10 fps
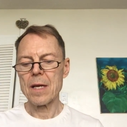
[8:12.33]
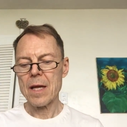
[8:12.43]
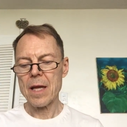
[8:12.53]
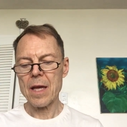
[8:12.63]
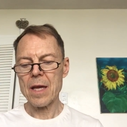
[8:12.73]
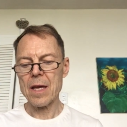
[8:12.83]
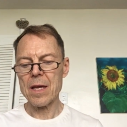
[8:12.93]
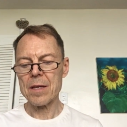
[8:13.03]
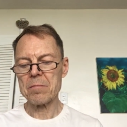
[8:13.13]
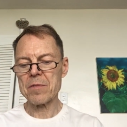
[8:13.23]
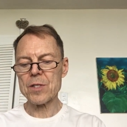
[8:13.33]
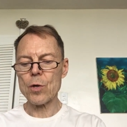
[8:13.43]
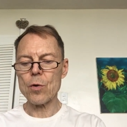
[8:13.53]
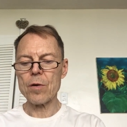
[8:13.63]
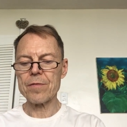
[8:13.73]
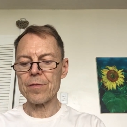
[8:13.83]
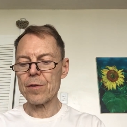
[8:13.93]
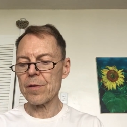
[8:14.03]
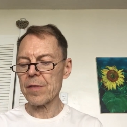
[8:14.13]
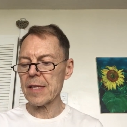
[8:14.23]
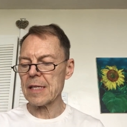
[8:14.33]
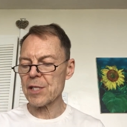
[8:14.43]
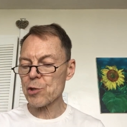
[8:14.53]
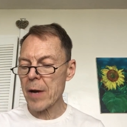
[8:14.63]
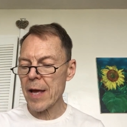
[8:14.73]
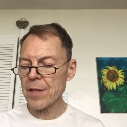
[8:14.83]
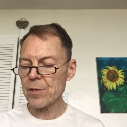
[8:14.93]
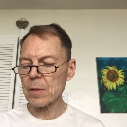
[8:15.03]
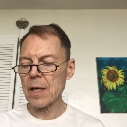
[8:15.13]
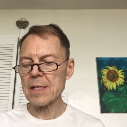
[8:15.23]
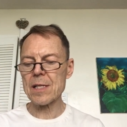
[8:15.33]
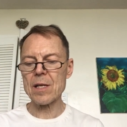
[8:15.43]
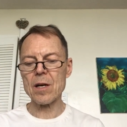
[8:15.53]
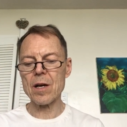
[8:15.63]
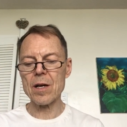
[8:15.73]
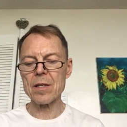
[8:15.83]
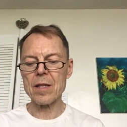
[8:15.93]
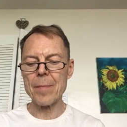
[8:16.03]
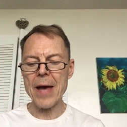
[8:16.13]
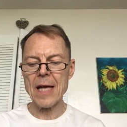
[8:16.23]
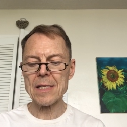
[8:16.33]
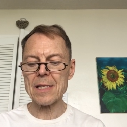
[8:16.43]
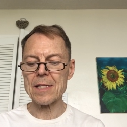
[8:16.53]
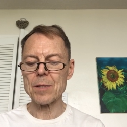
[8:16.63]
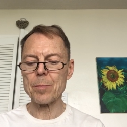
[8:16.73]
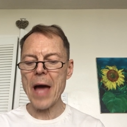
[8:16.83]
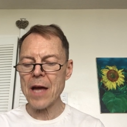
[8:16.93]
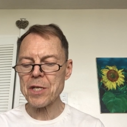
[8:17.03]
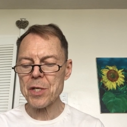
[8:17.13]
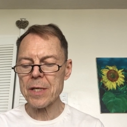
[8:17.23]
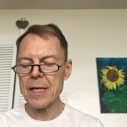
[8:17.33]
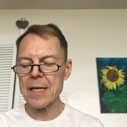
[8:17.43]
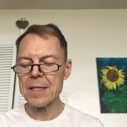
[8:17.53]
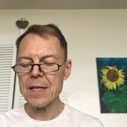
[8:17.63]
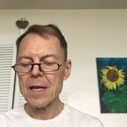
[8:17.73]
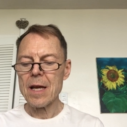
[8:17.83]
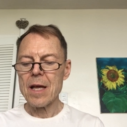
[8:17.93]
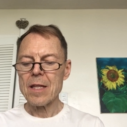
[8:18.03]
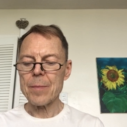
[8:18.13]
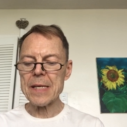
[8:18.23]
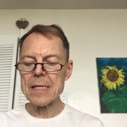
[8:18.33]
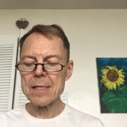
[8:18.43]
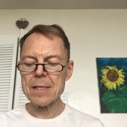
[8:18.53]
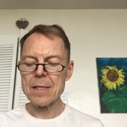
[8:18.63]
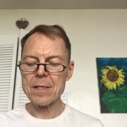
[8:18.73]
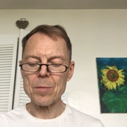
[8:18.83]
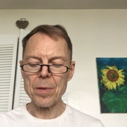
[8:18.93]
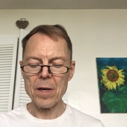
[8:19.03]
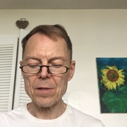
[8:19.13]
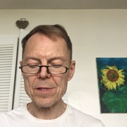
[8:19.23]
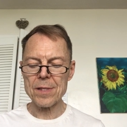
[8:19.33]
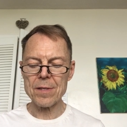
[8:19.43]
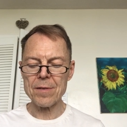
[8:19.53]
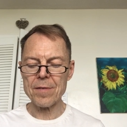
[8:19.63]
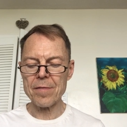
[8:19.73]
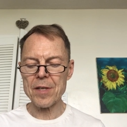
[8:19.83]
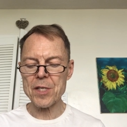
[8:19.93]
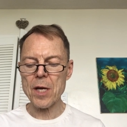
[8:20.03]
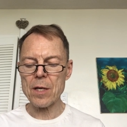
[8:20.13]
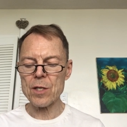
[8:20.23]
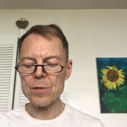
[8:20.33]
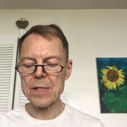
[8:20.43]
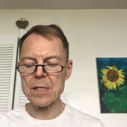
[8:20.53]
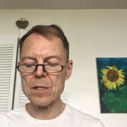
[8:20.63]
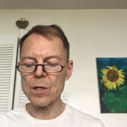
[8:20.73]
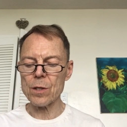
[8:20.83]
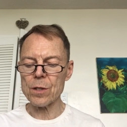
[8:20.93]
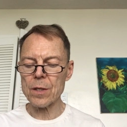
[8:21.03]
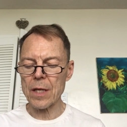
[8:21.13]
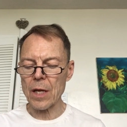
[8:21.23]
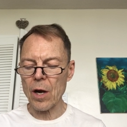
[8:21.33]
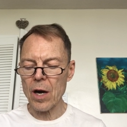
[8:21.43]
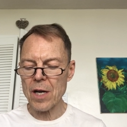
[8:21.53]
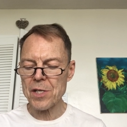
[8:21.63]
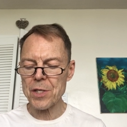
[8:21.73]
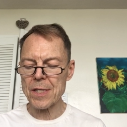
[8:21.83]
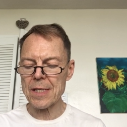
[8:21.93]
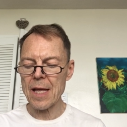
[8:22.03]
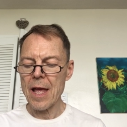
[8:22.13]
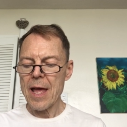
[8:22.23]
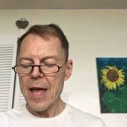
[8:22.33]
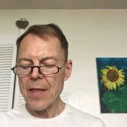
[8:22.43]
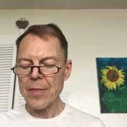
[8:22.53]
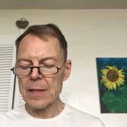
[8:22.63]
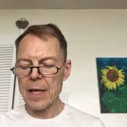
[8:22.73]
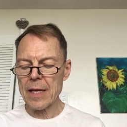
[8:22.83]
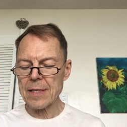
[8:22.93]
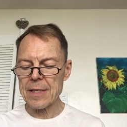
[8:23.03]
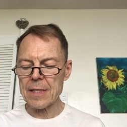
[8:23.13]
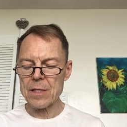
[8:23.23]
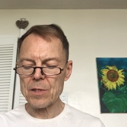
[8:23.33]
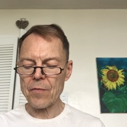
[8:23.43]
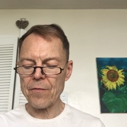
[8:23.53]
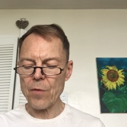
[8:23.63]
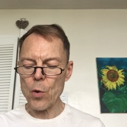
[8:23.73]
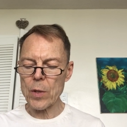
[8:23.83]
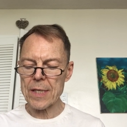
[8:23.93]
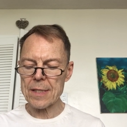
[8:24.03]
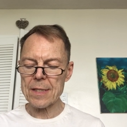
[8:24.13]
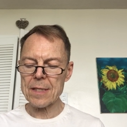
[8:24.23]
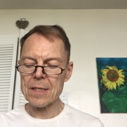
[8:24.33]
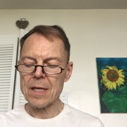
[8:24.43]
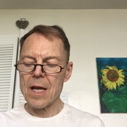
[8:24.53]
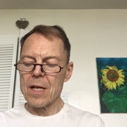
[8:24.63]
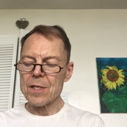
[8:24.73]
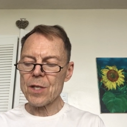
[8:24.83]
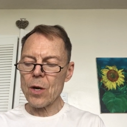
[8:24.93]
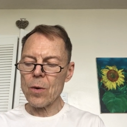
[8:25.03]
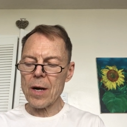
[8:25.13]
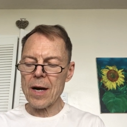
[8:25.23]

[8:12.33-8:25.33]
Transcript: And so for the strength or lust card, the mask is passionate, the beast is impulsive, the shadow is dull and cautious, and the light is focus. So